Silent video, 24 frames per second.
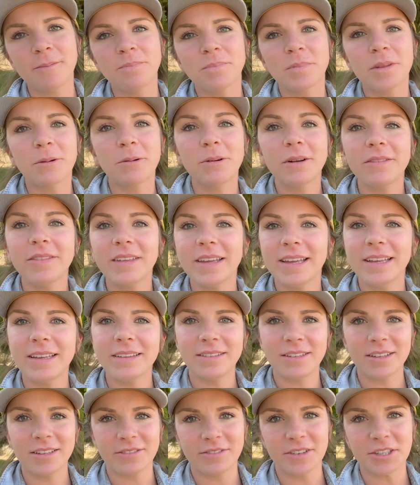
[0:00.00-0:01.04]
one of the
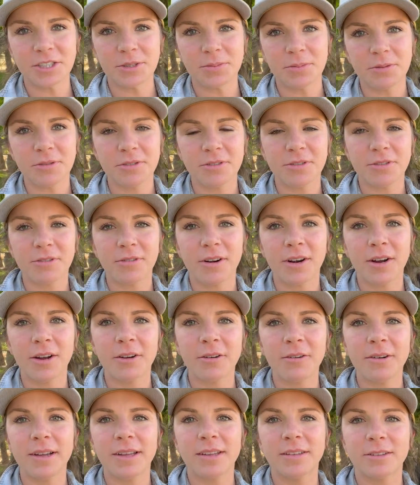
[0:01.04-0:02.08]
easiest vegetables to grow
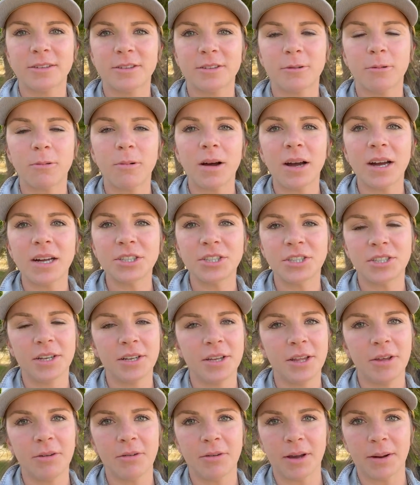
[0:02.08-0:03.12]
is squash and
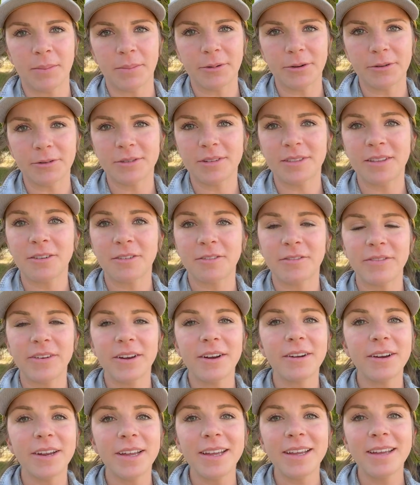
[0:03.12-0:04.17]
cucumbers. They're
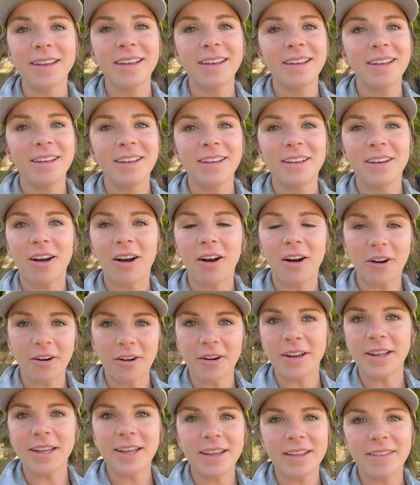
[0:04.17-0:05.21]
very
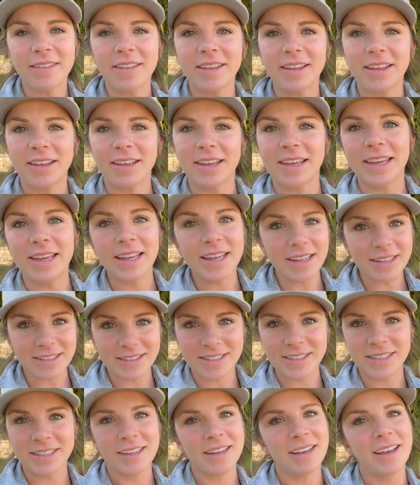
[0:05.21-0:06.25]
hardy in the
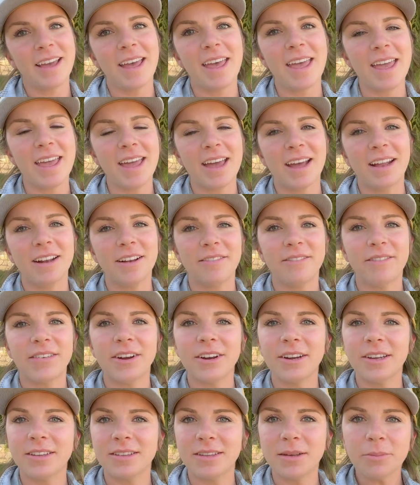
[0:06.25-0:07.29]
heat and
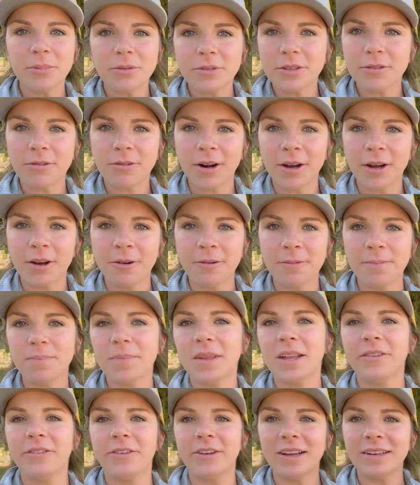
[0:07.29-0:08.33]
very simple to grow. And
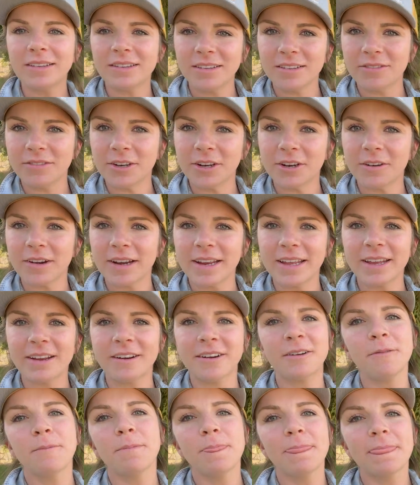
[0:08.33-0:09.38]
if you head to this video right
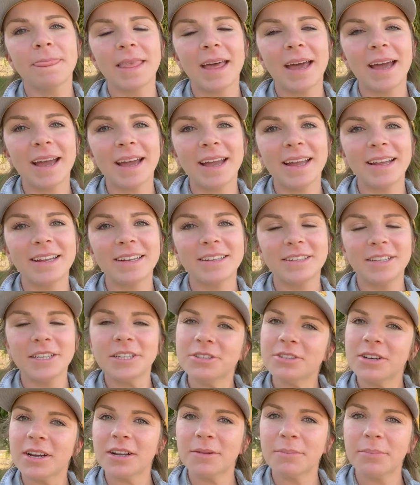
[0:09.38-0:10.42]
here, I teach
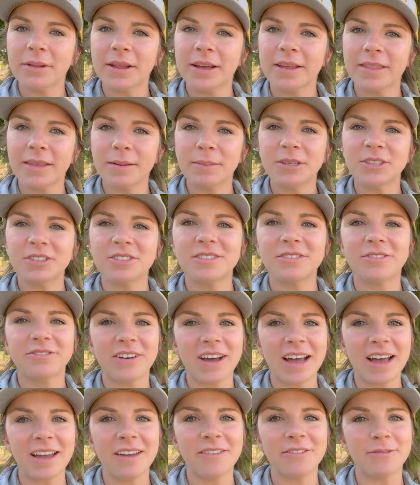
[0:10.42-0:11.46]
you how to plant them in just
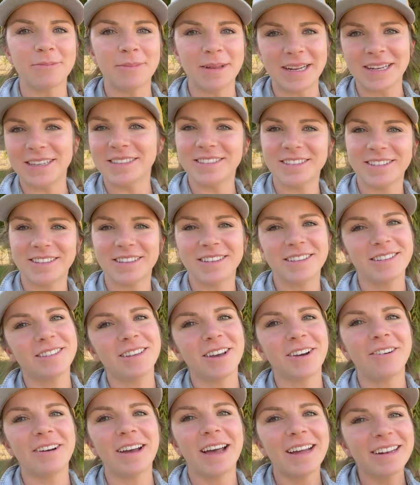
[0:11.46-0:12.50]
five minutes.
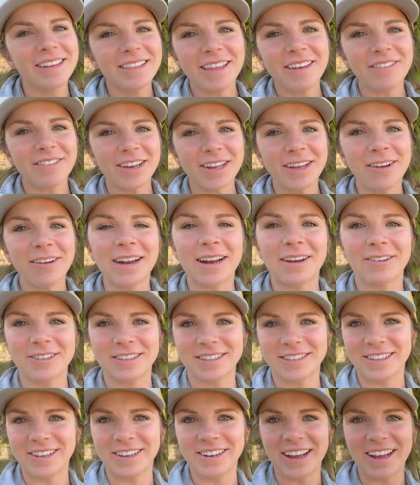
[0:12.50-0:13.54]
So head to that video and I will
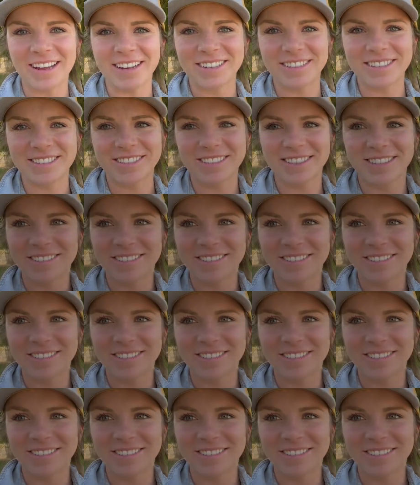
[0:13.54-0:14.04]
see you next.